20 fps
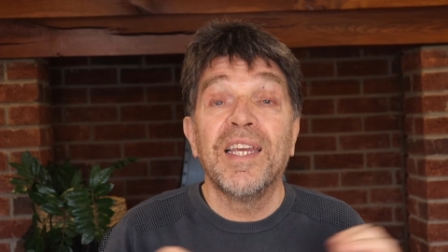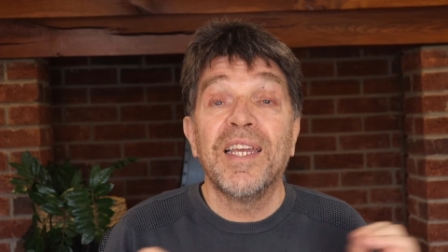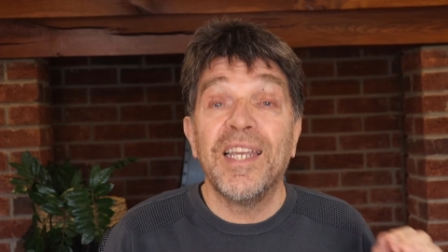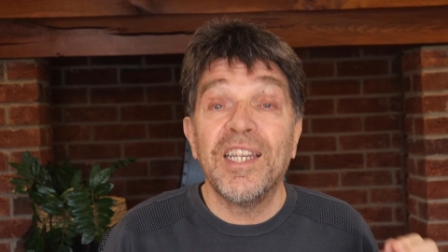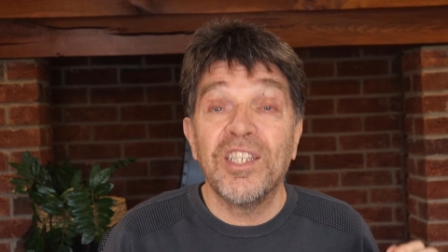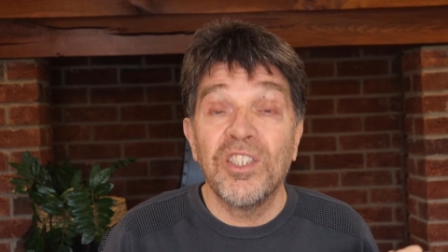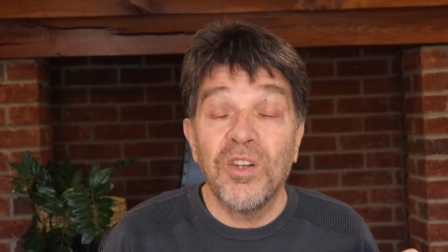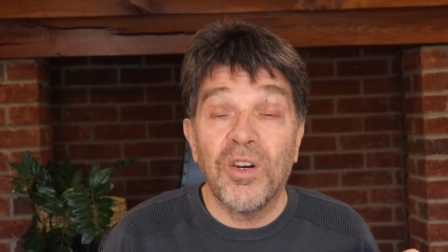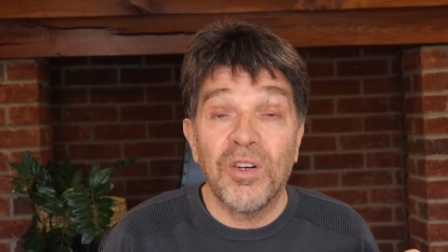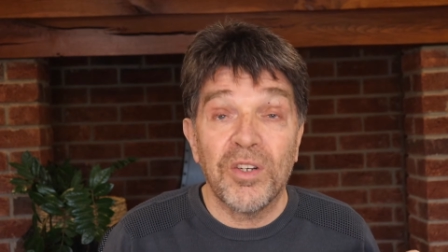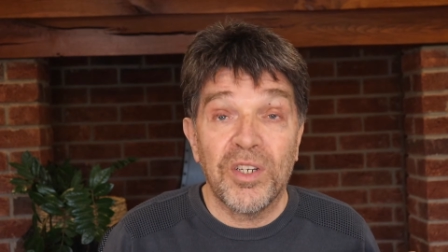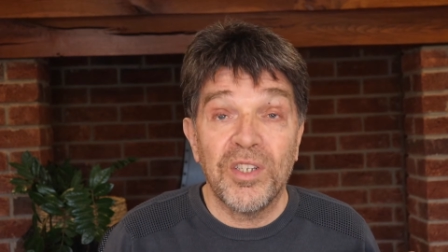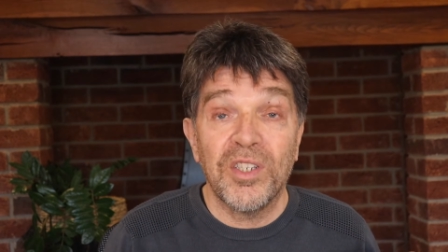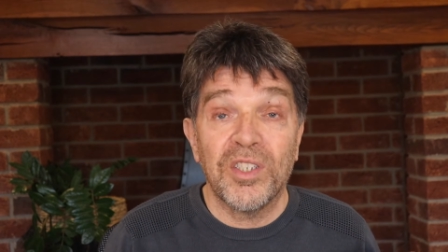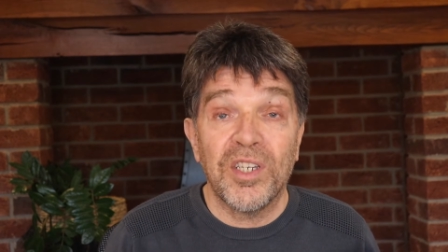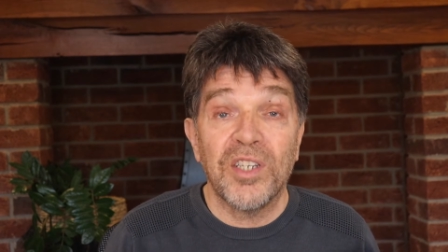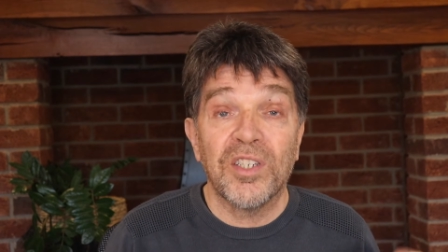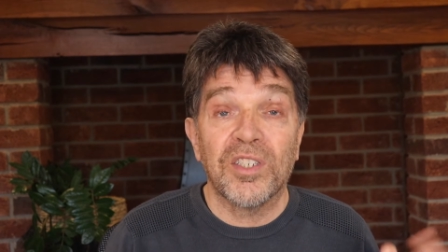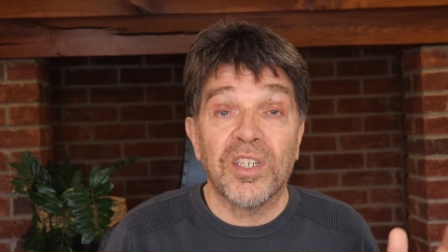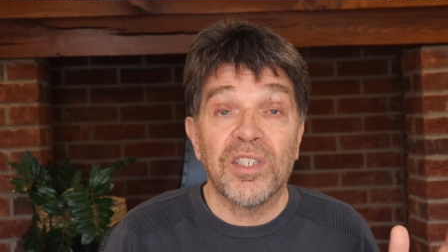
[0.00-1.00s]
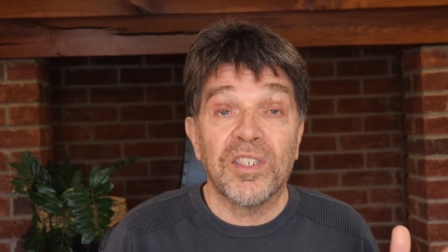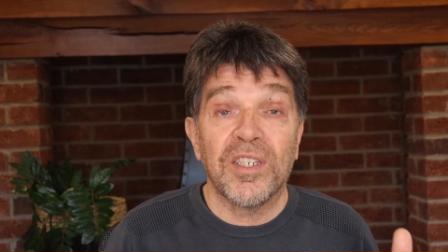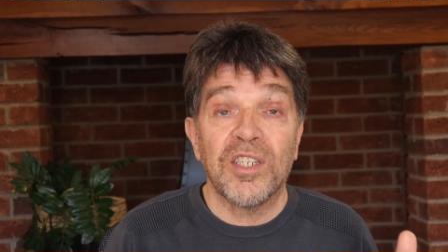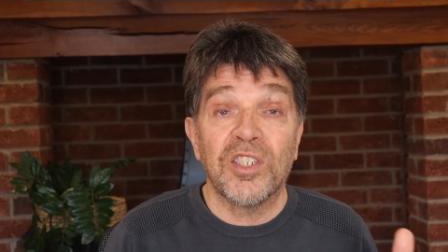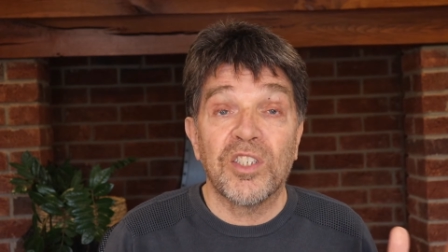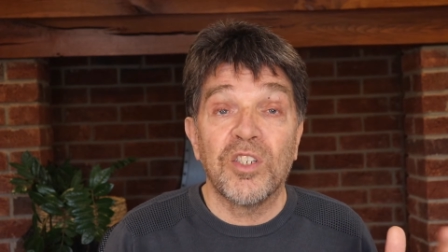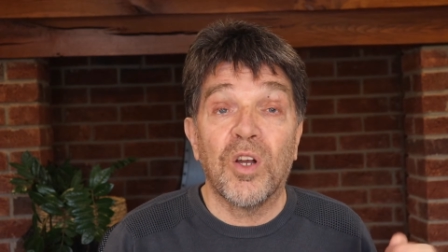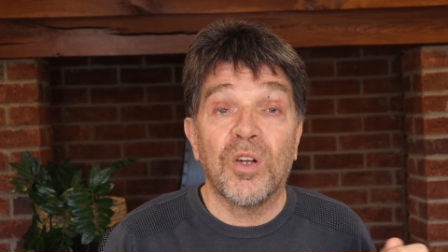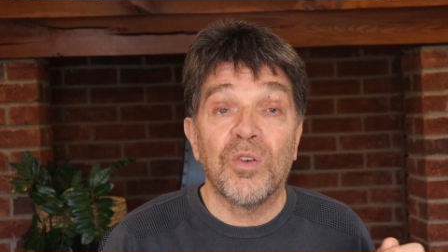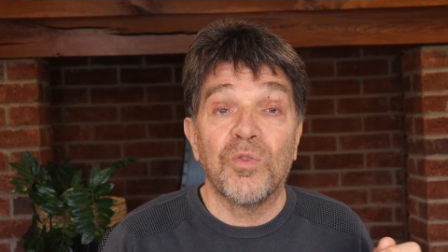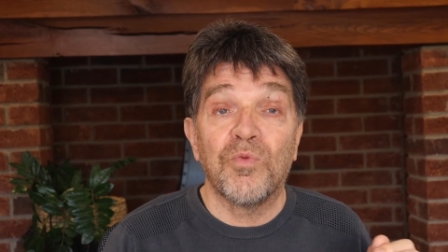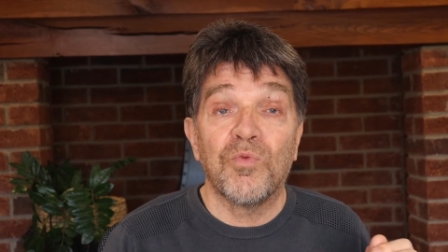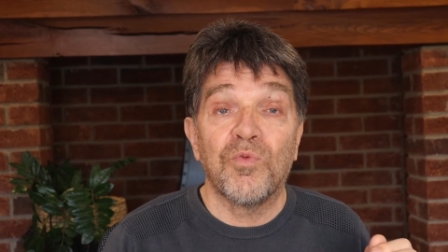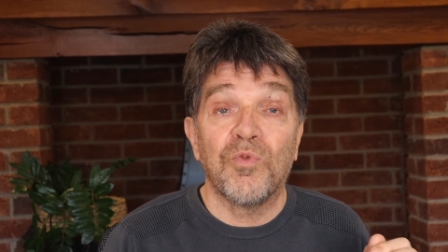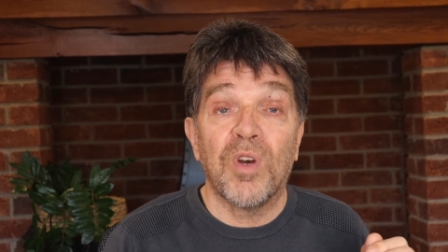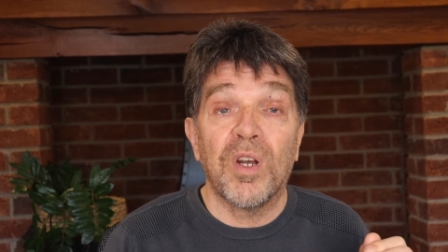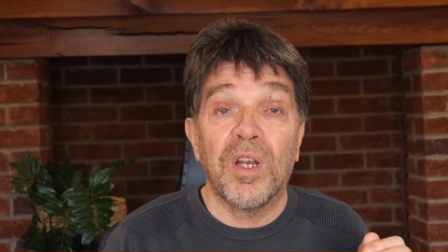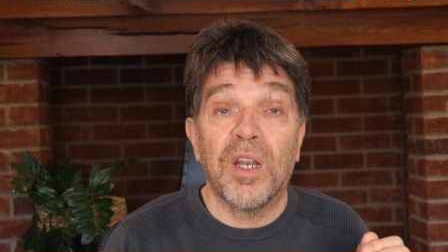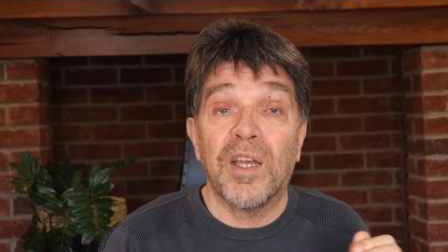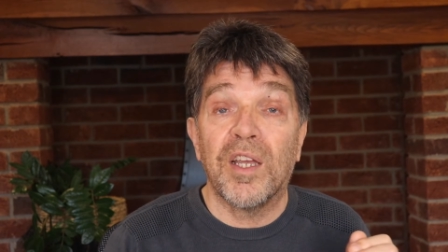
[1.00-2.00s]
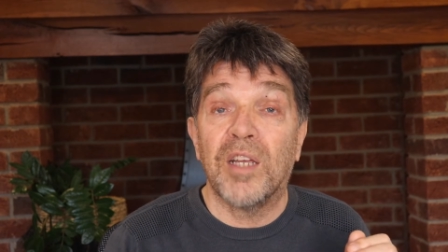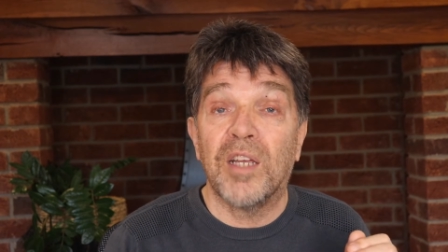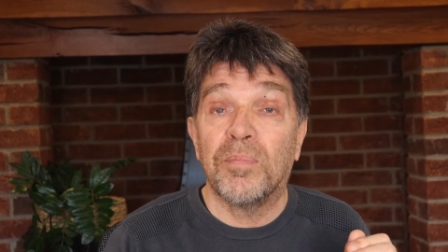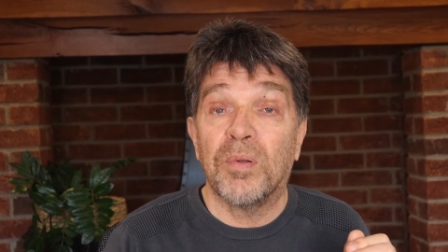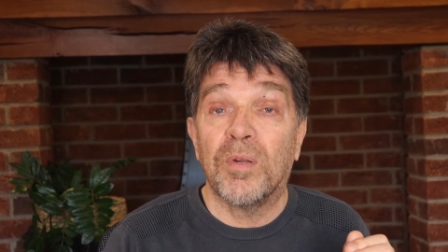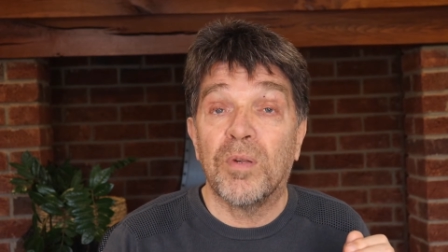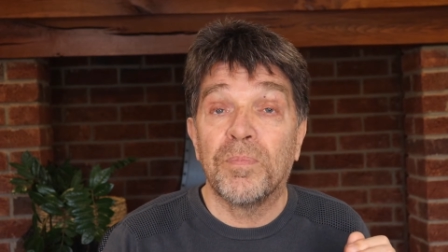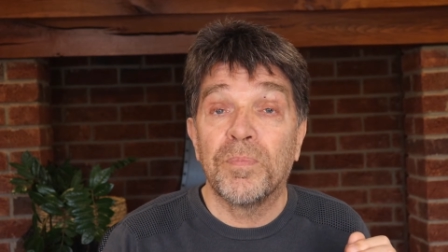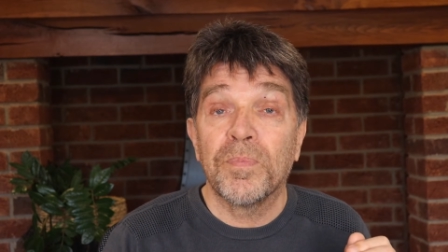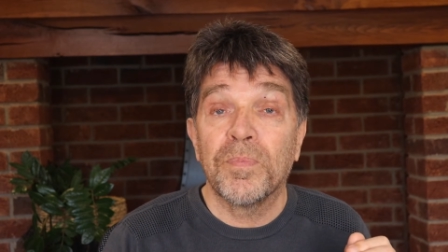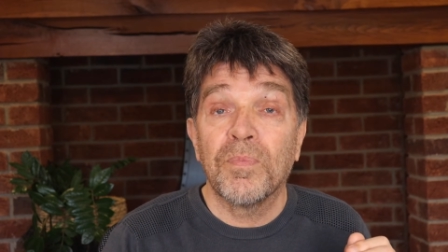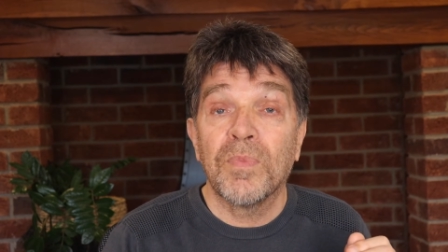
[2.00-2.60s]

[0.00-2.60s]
is not consistent, it's not reliable.